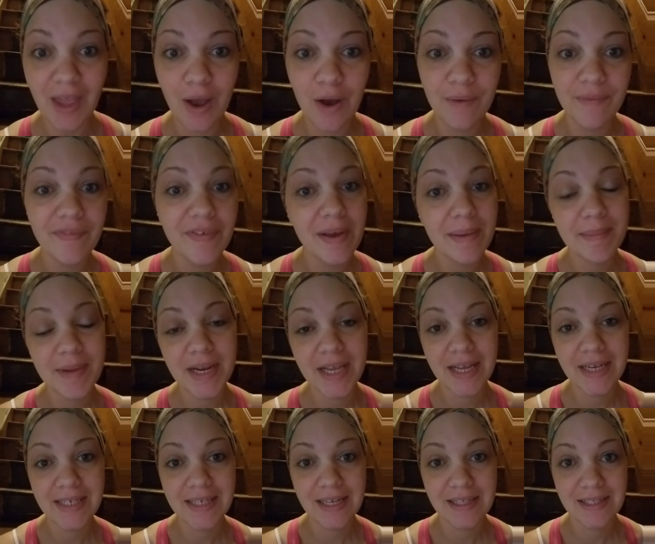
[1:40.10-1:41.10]
hopefully I'm going
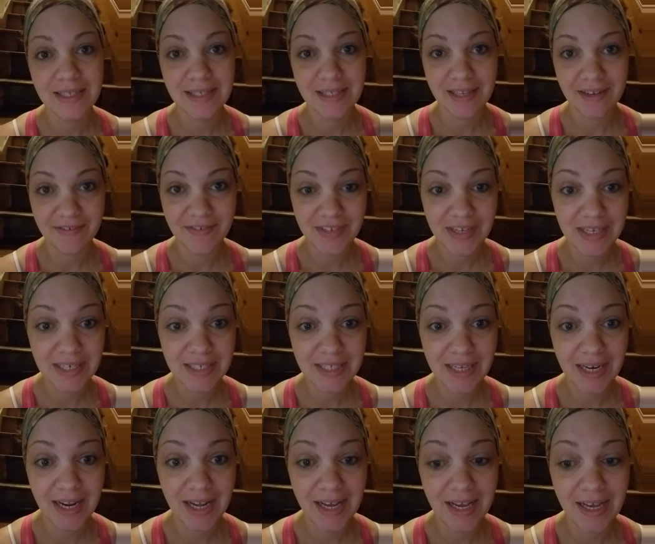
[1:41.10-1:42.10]
to get tons of stuff done
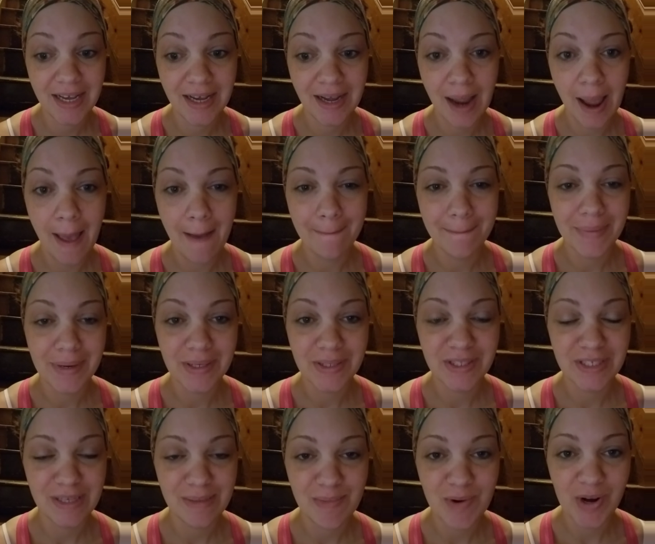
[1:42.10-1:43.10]
today,
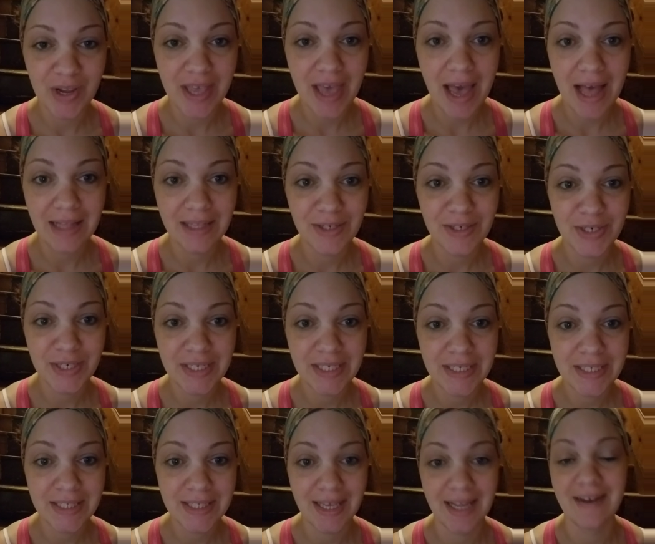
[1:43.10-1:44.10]
burn some more
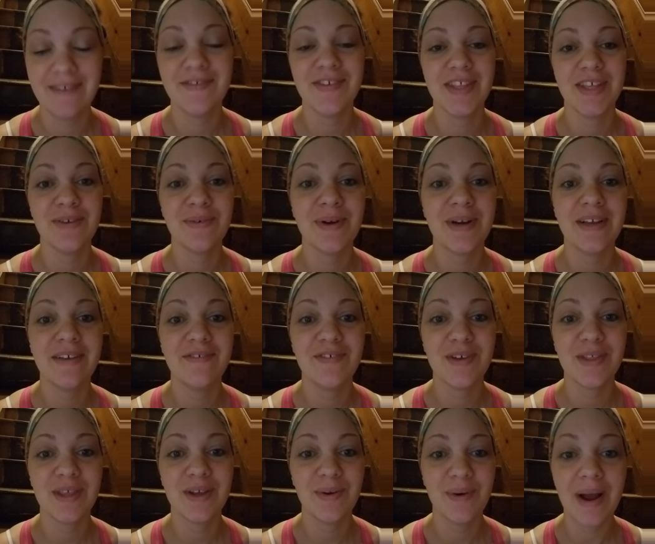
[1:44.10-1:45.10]
calories, get everything ready
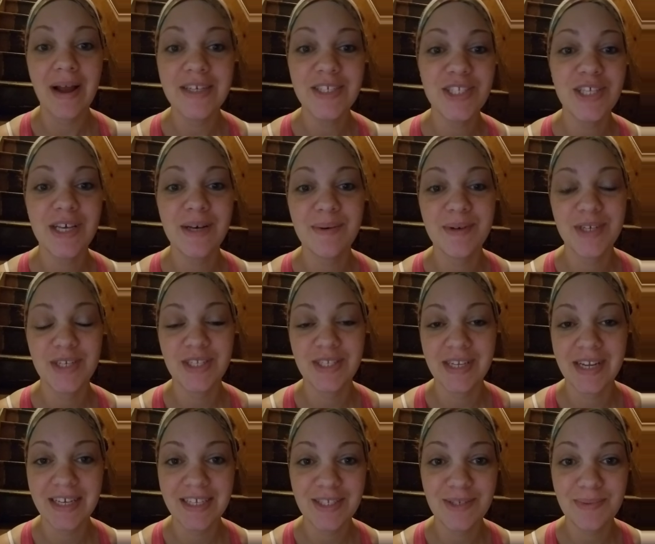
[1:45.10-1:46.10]
for the garage sale, which is
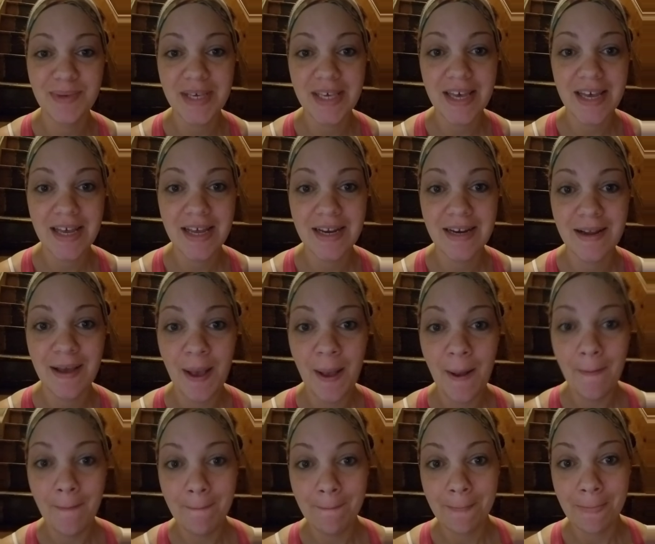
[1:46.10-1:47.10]
next weekend.
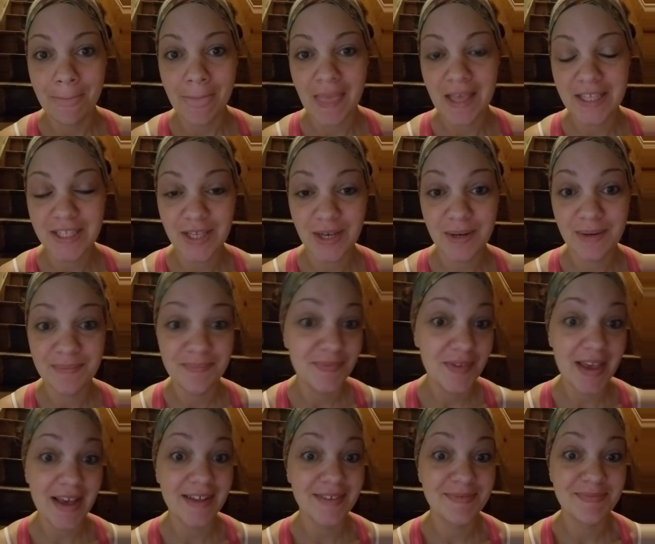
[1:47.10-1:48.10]
So,
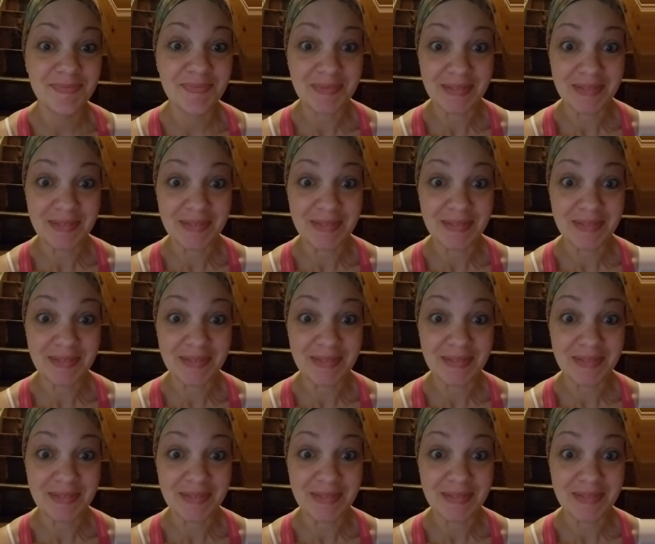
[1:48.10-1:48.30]
yeah.